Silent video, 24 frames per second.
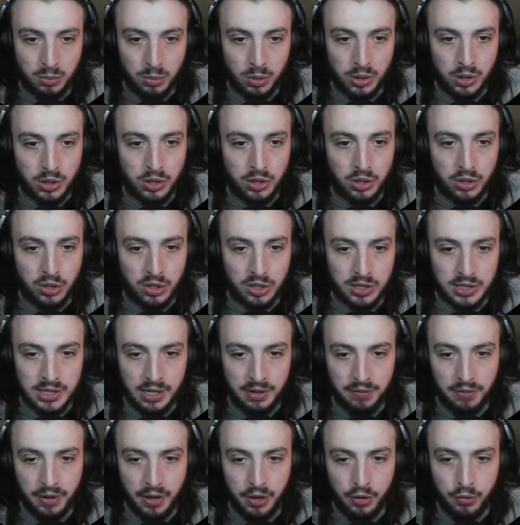Why do you guys
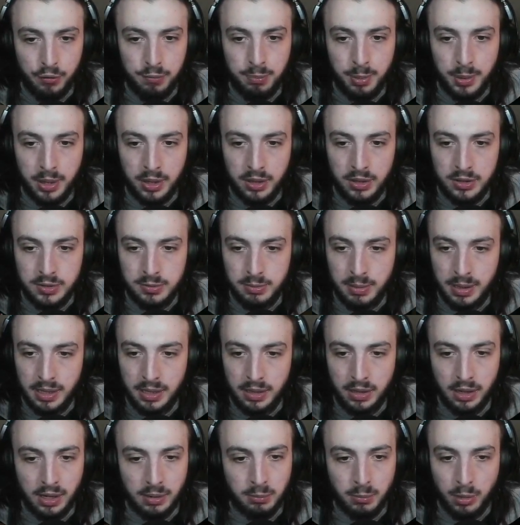have health bars,
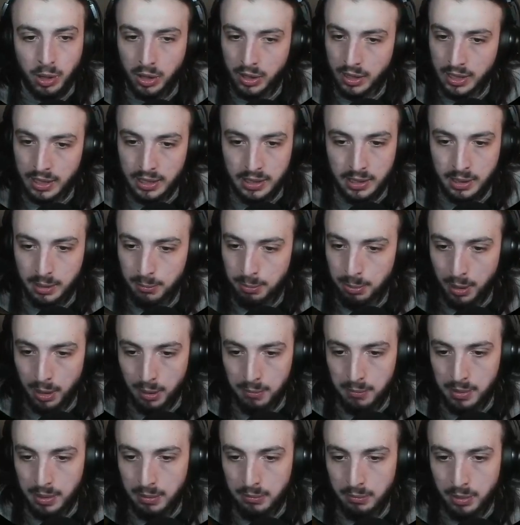man? I'm not killing a
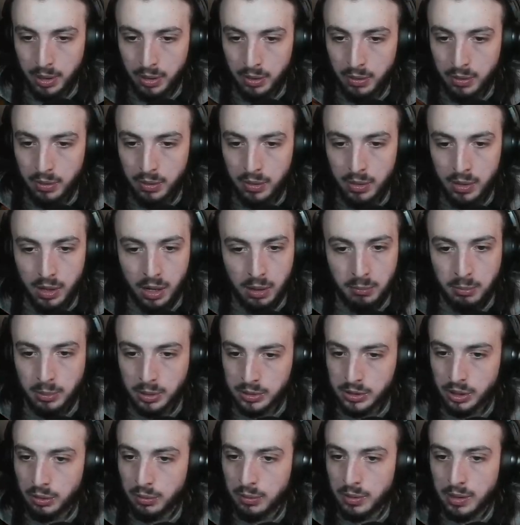pop man, bro. I'm
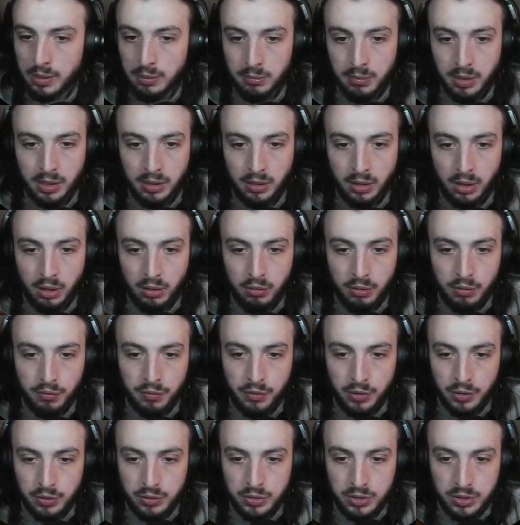not doing it, man. I
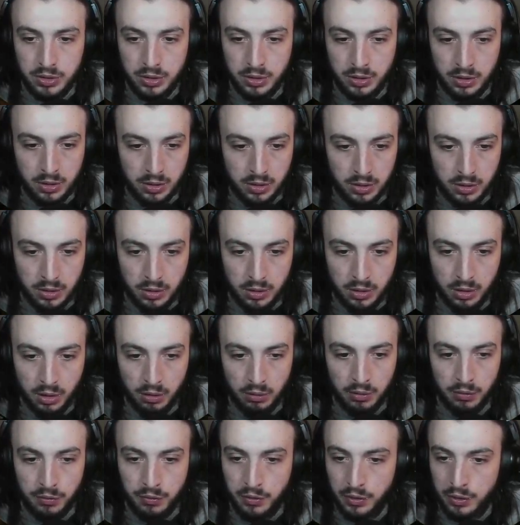refuse.
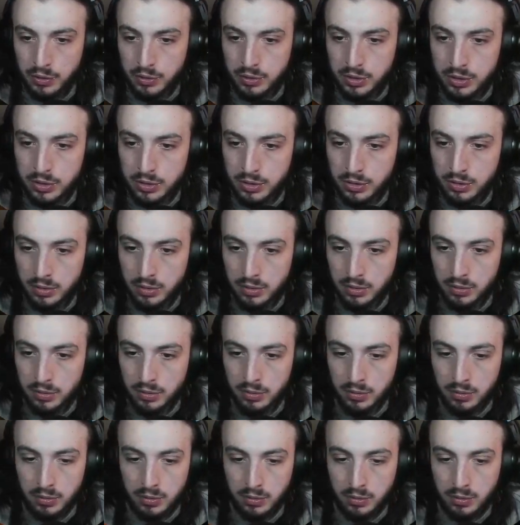I refuse.
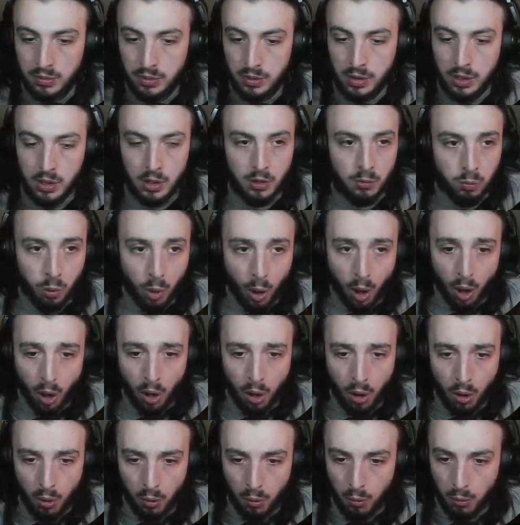
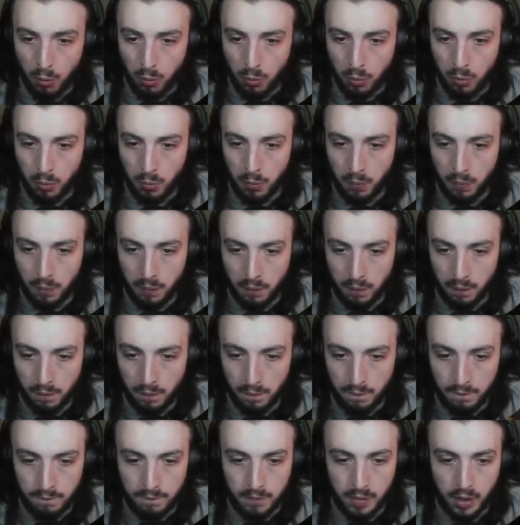Whoa!
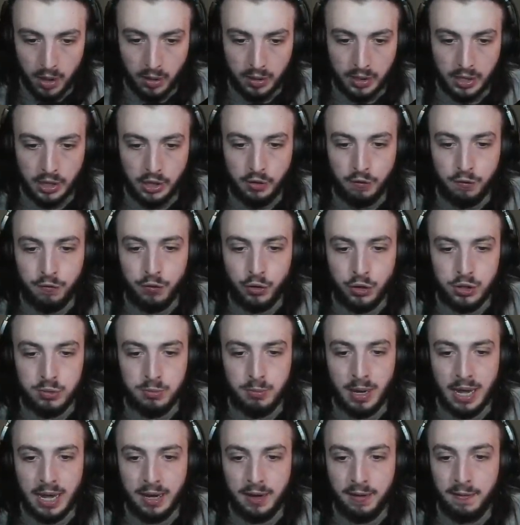Okay, you
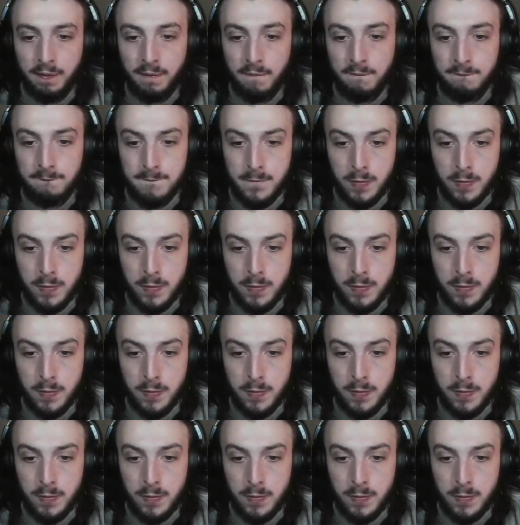forced my hand.